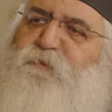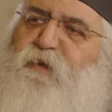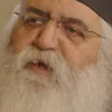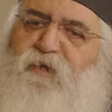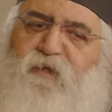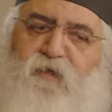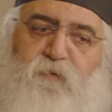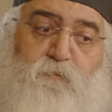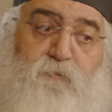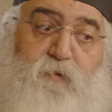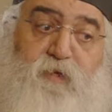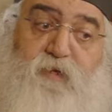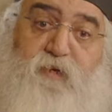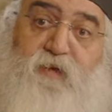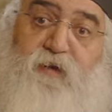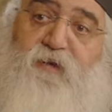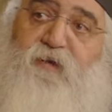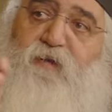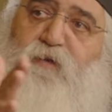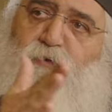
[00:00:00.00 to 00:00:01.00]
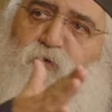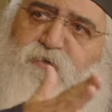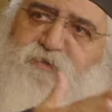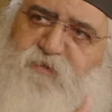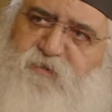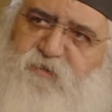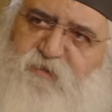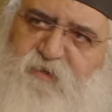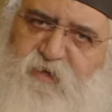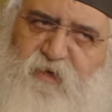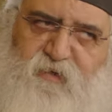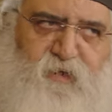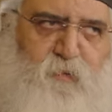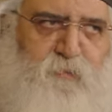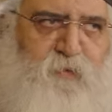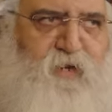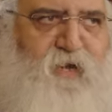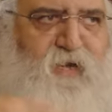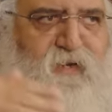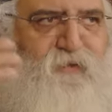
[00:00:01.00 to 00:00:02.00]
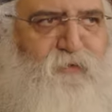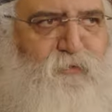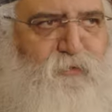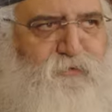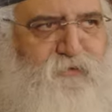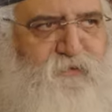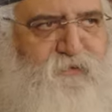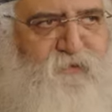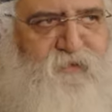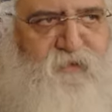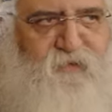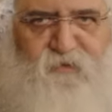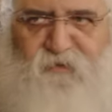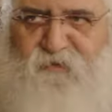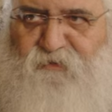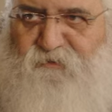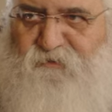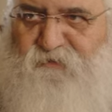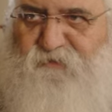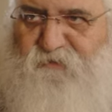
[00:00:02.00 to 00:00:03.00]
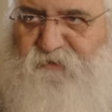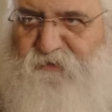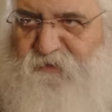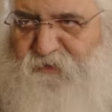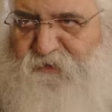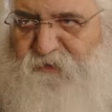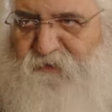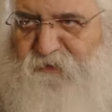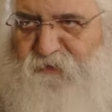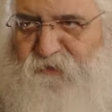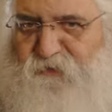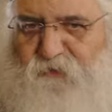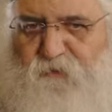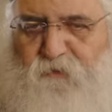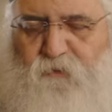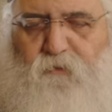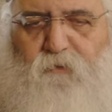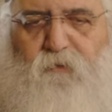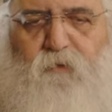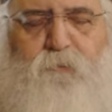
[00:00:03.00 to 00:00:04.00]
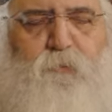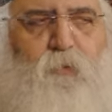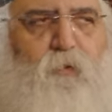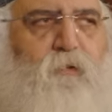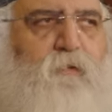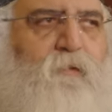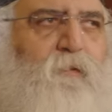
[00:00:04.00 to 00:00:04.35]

You must realize this. We have been reading Slavic